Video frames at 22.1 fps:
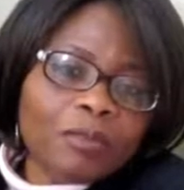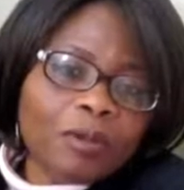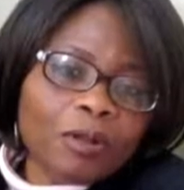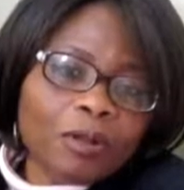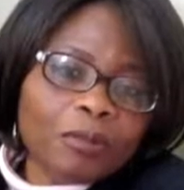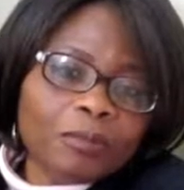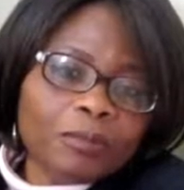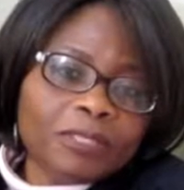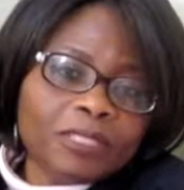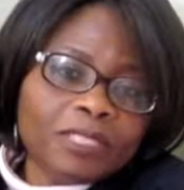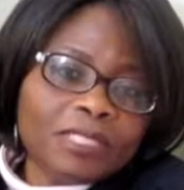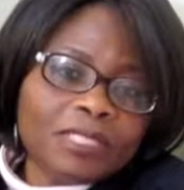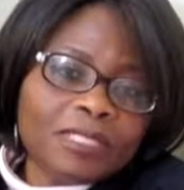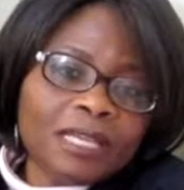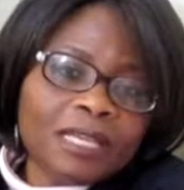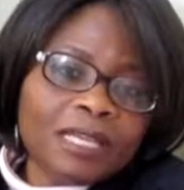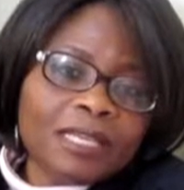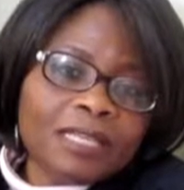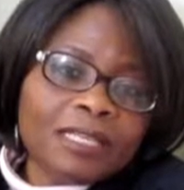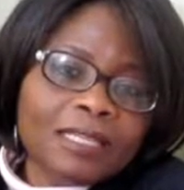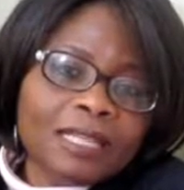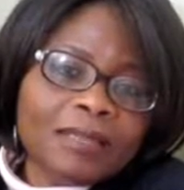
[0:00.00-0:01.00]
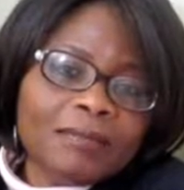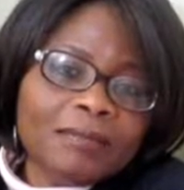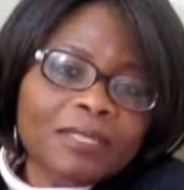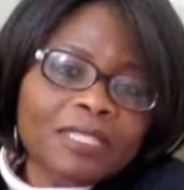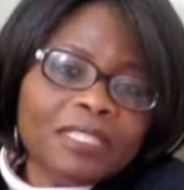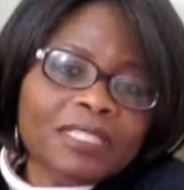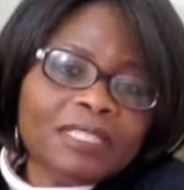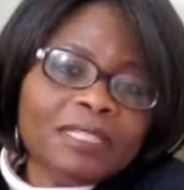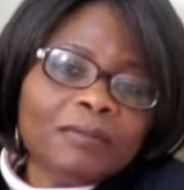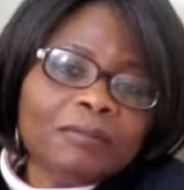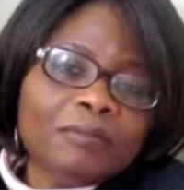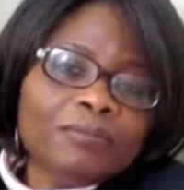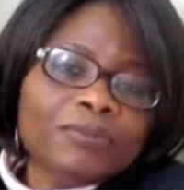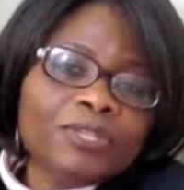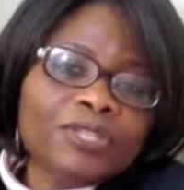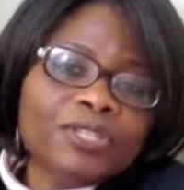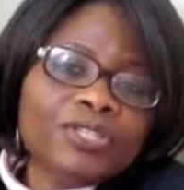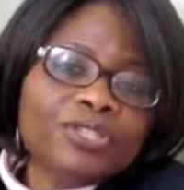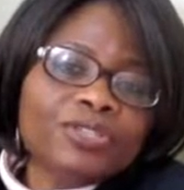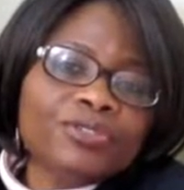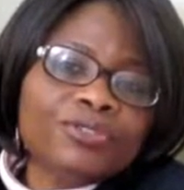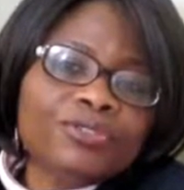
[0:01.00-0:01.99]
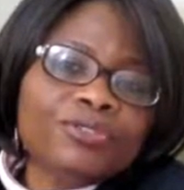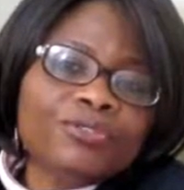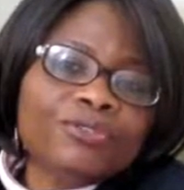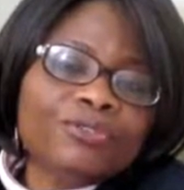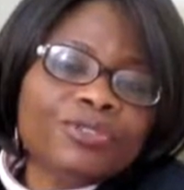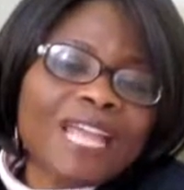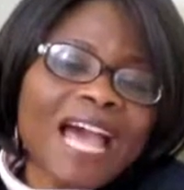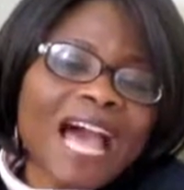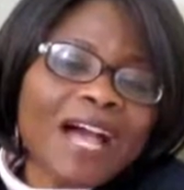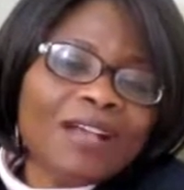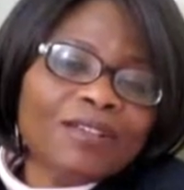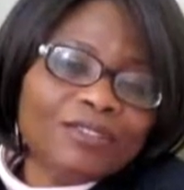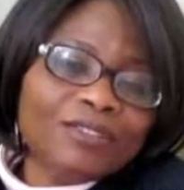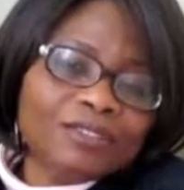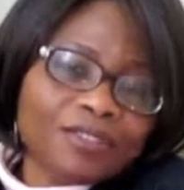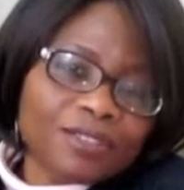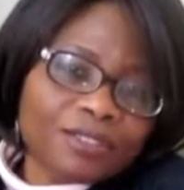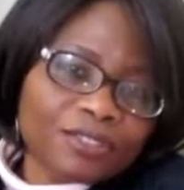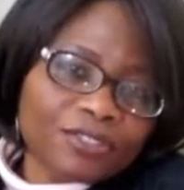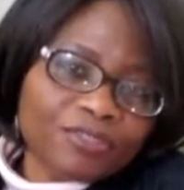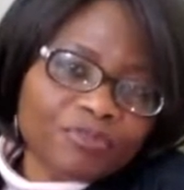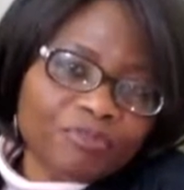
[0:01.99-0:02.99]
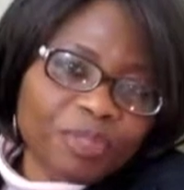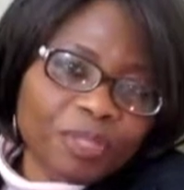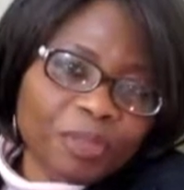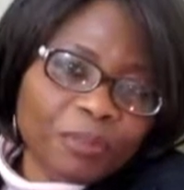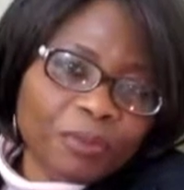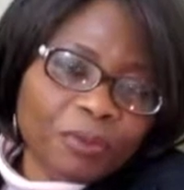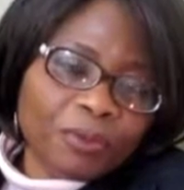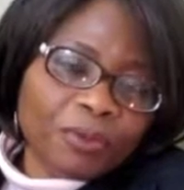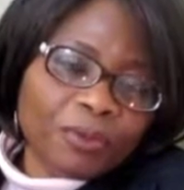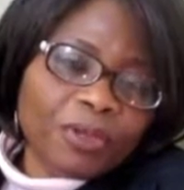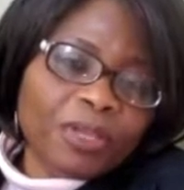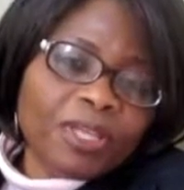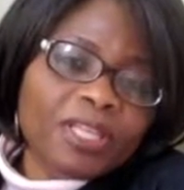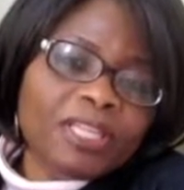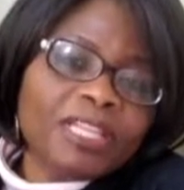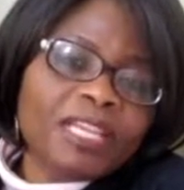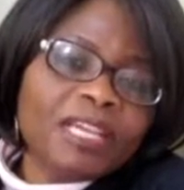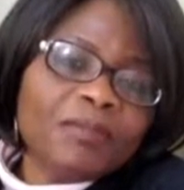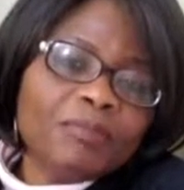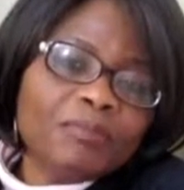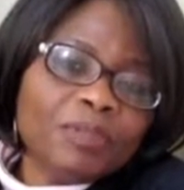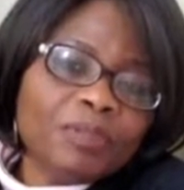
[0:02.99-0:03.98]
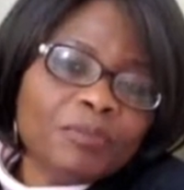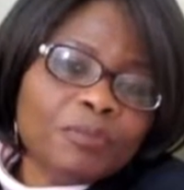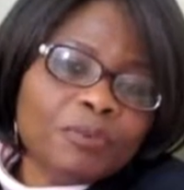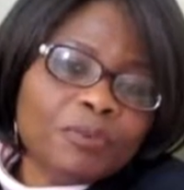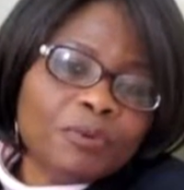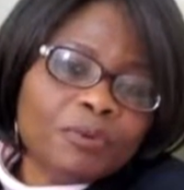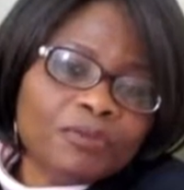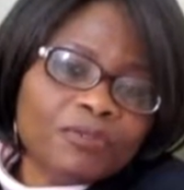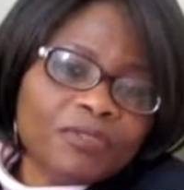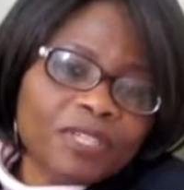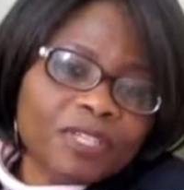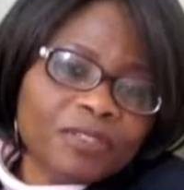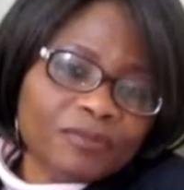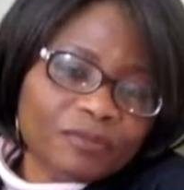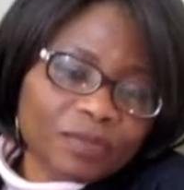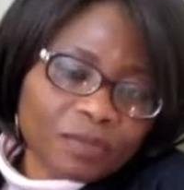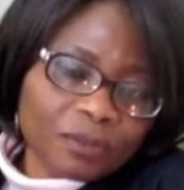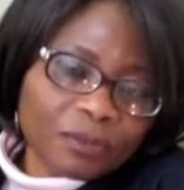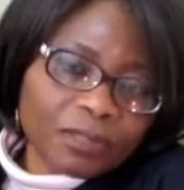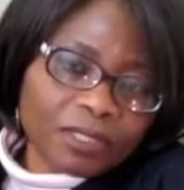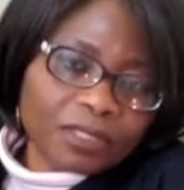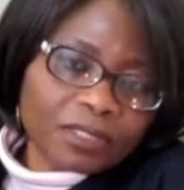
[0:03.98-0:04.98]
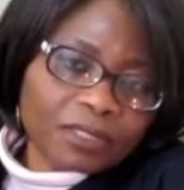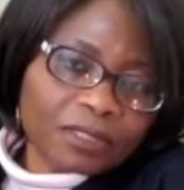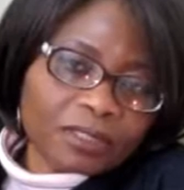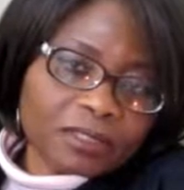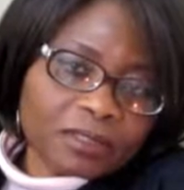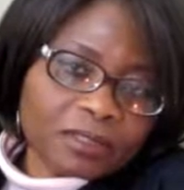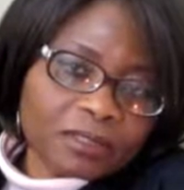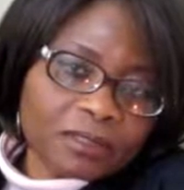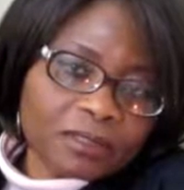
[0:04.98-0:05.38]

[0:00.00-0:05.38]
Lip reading: pulpits, that means they preach to thousands of people. They're people of influence.